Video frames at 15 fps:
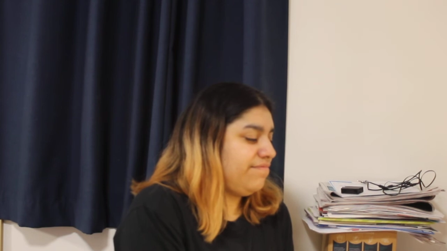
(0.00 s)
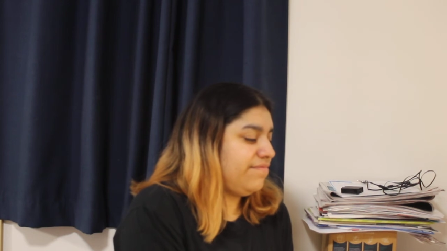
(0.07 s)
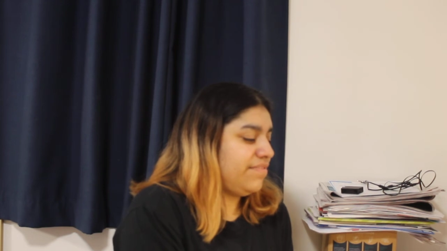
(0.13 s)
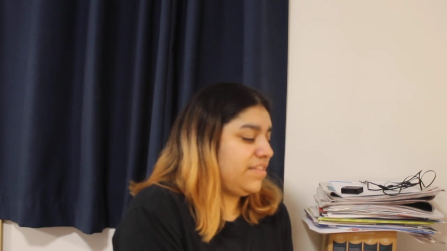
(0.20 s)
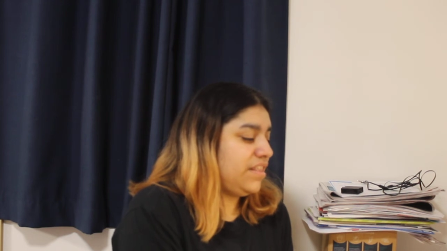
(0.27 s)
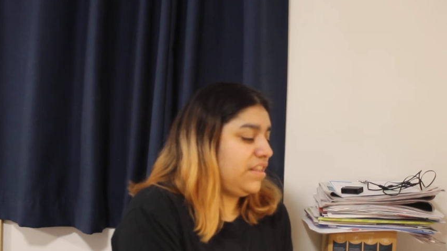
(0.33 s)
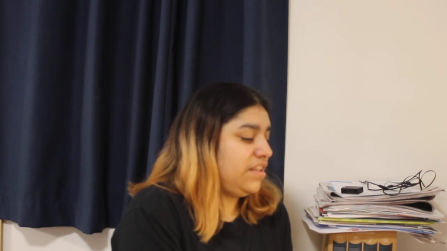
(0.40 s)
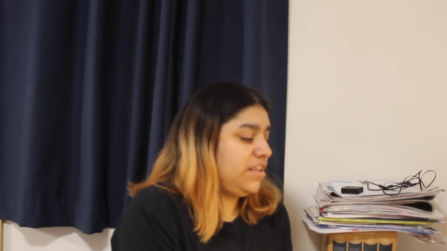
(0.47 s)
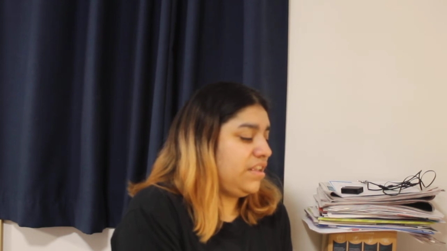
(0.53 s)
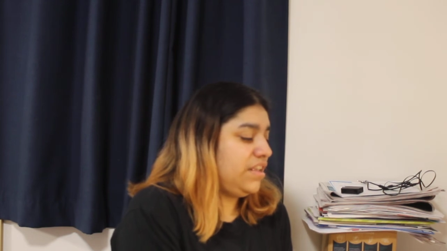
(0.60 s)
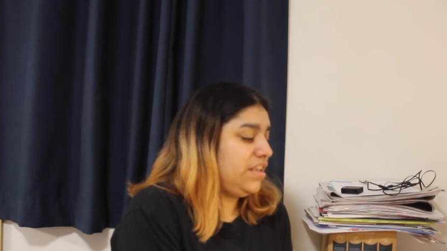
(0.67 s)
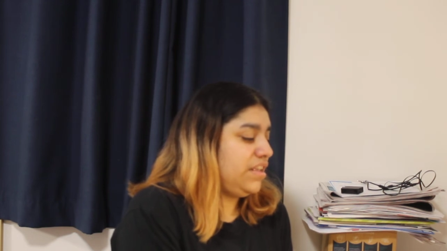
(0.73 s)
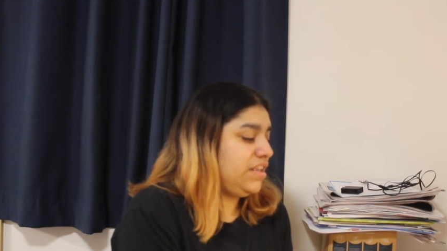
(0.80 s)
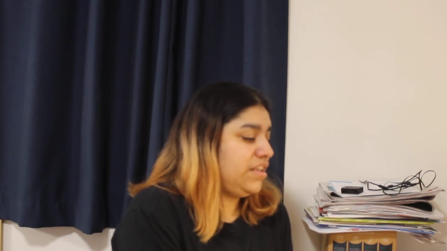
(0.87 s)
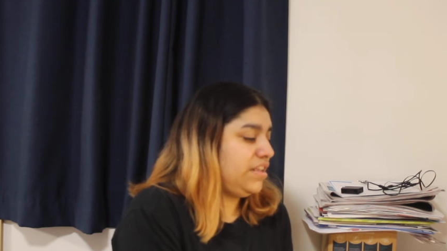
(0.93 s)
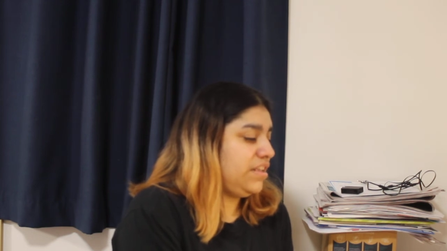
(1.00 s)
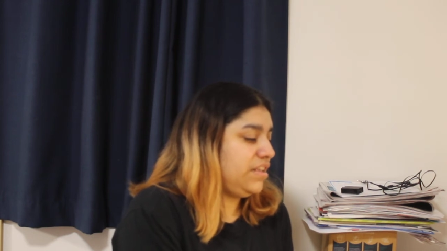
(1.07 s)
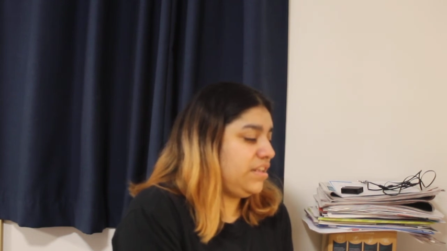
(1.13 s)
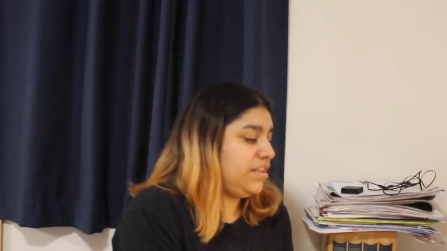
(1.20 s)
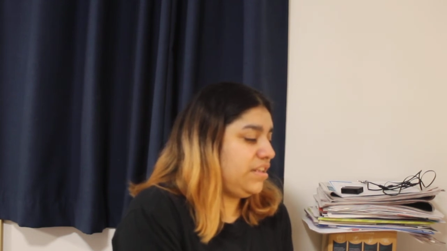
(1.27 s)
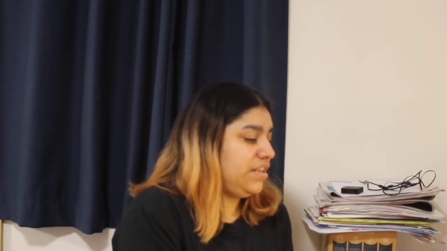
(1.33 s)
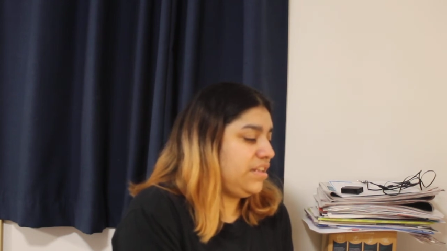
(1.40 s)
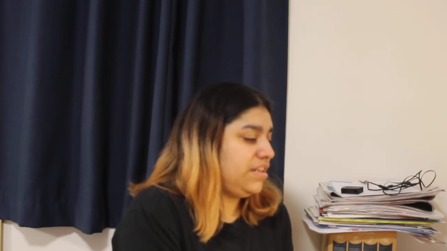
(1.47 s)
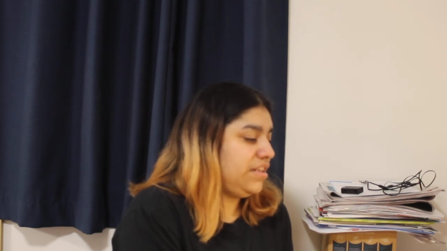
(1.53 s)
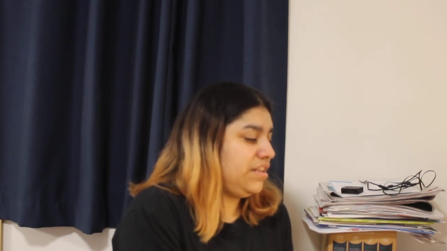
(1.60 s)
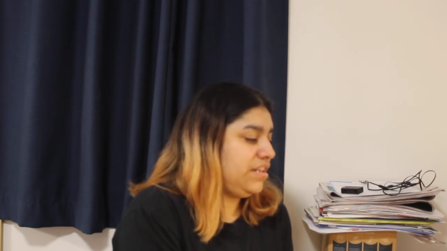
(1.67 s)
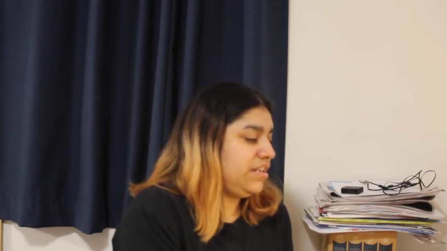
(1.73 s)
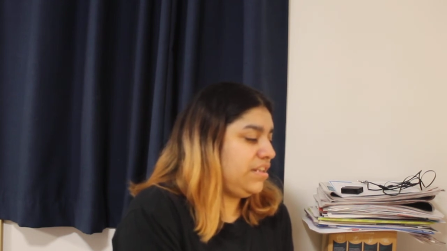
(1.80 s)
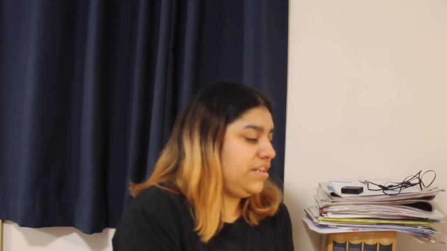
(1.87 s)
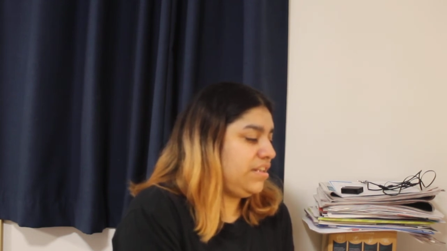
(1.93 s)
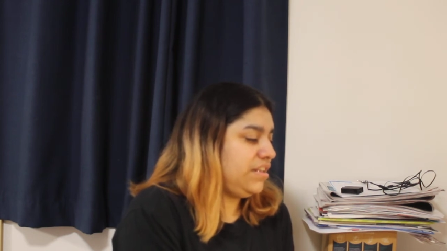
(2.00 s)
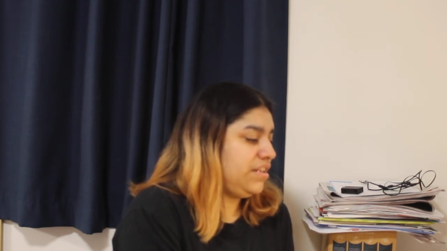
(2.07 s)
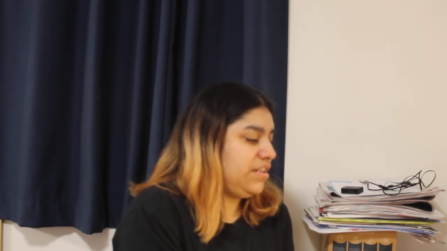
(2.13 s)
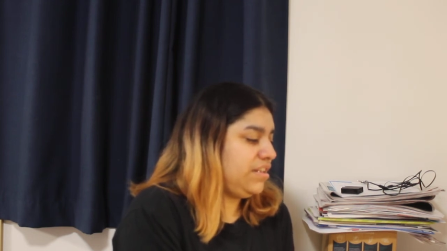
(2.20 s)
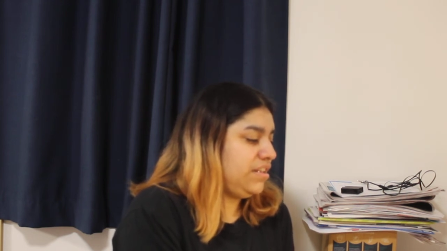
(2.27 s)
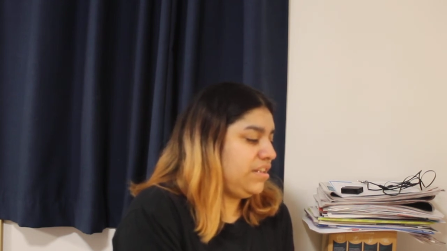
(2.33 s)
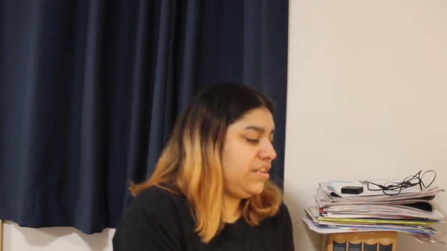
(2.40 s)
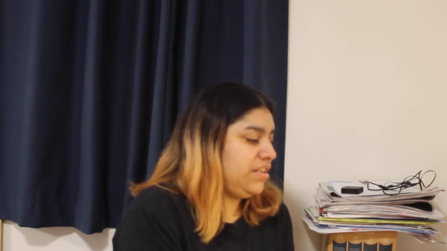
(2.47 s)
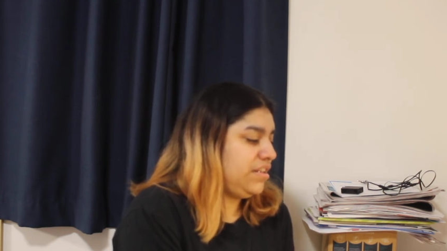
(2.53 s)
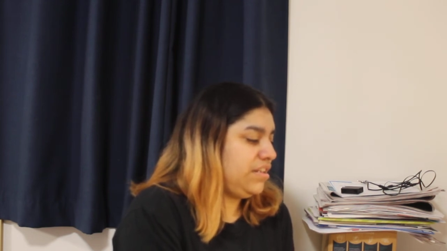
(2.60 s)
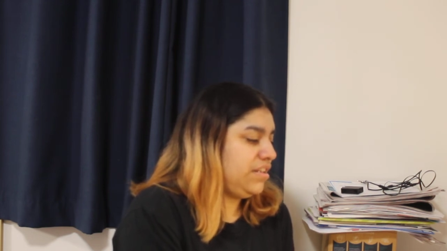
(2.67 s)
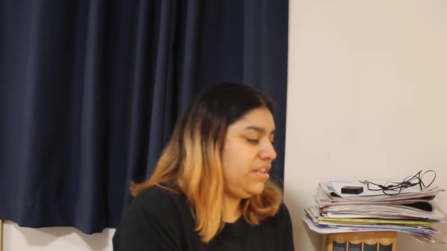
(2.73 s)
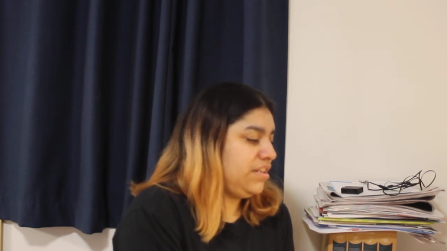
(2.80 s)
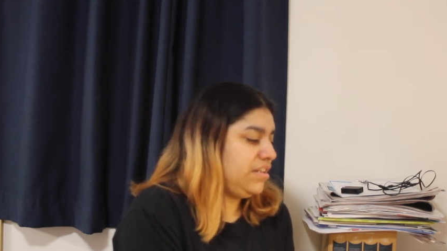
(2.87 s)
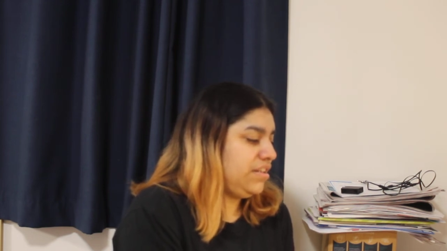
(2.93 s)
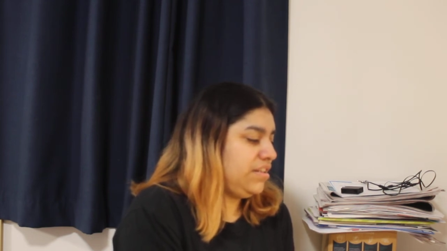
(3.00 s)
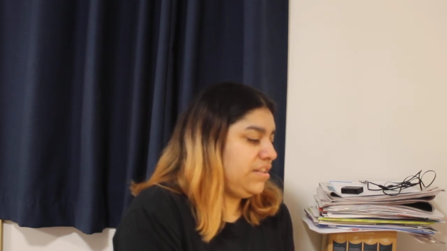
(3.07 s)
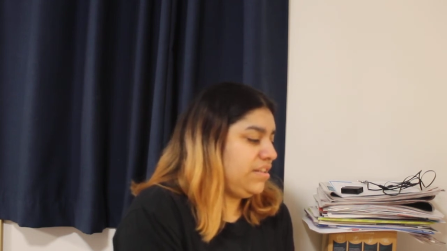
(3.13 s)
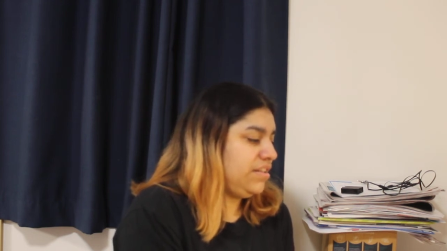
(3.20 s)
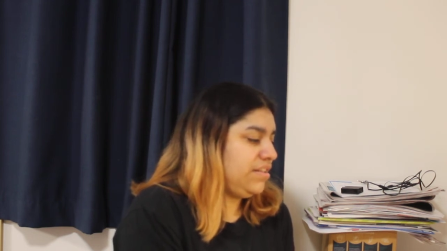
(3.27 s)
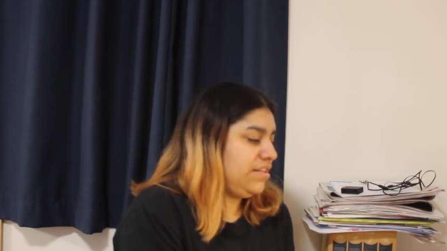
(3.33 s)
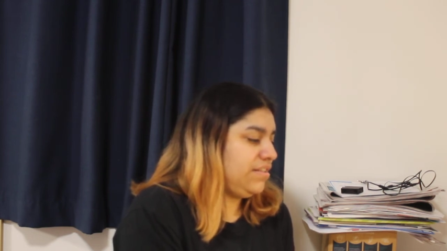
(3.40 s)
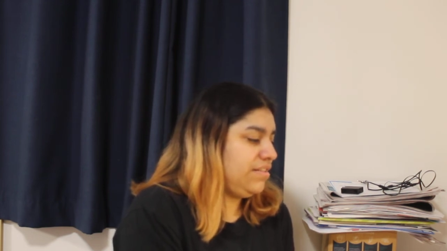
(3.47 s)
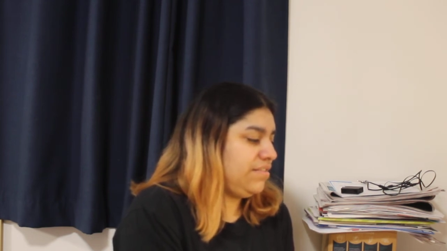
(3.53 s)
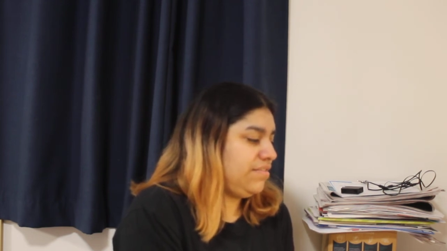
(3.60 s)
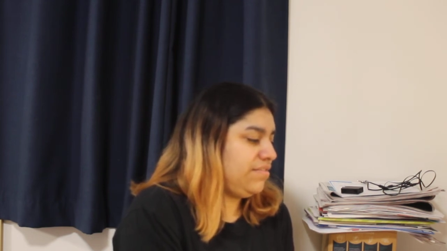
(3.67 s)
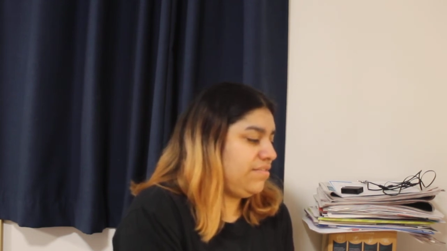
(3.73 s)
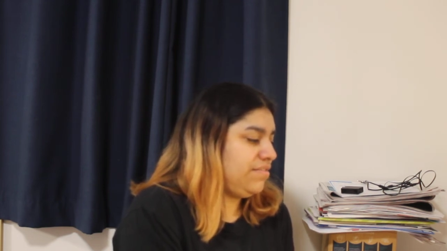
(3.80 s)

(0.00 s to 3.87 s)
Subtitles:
Nothing is said.